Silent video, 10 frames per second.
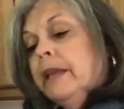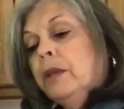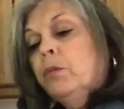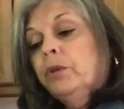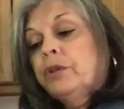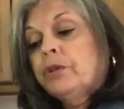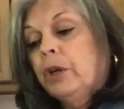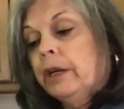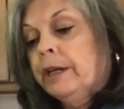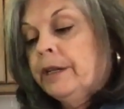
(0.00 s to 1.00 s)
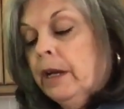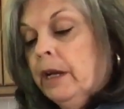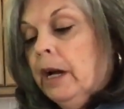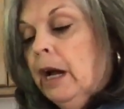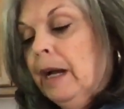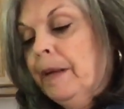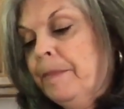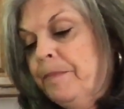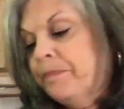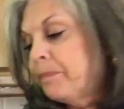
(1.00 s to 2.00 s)
then we'll start
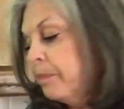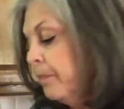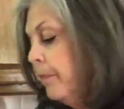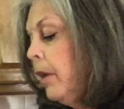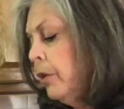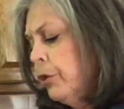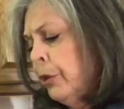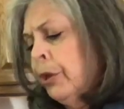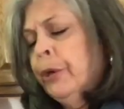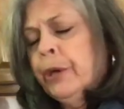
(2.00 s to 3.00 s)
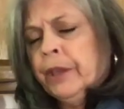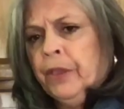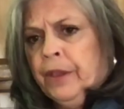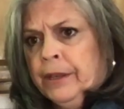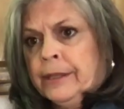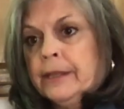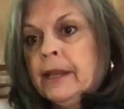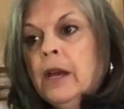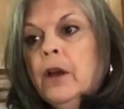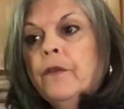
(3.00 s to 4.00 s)
to cook this
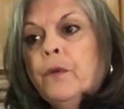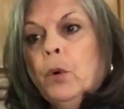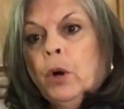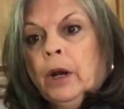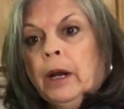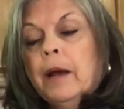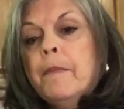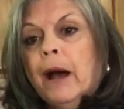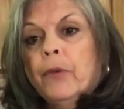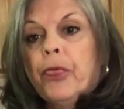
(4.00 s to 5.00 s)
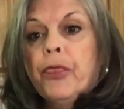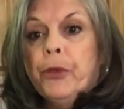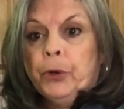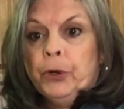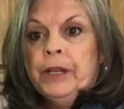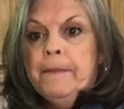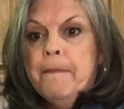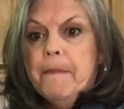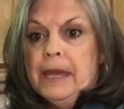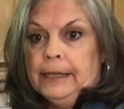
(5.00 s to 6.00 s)
for about 30
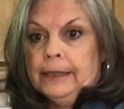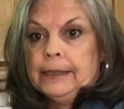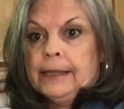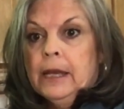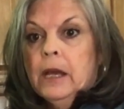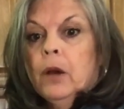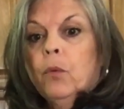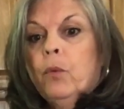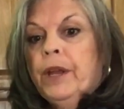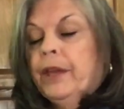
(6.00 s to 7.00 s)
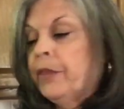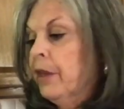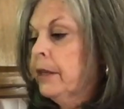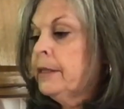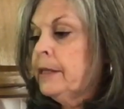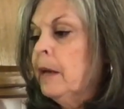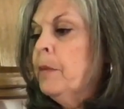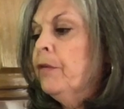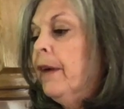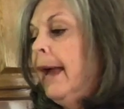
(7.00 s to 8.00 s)
minutes with some
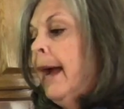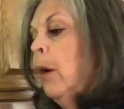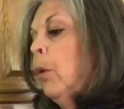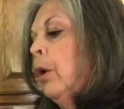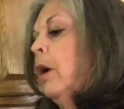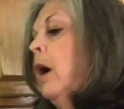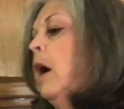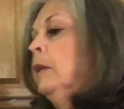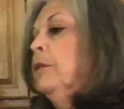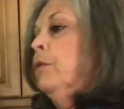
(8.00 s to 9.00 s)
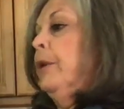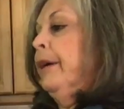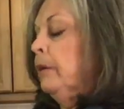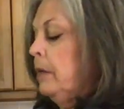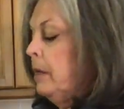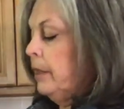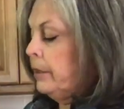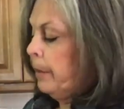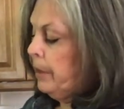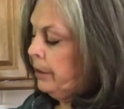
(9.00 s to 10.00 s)
of our olive oil.
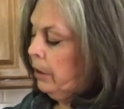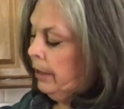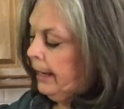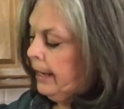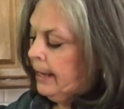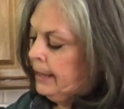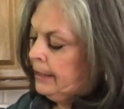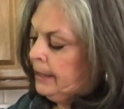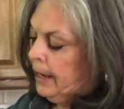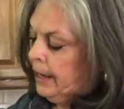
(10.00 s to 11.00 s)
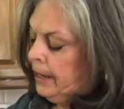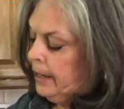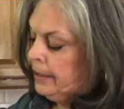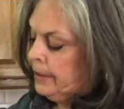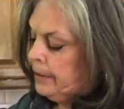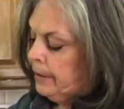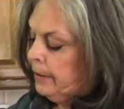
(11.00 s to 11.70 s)
So I'm going to go ahead and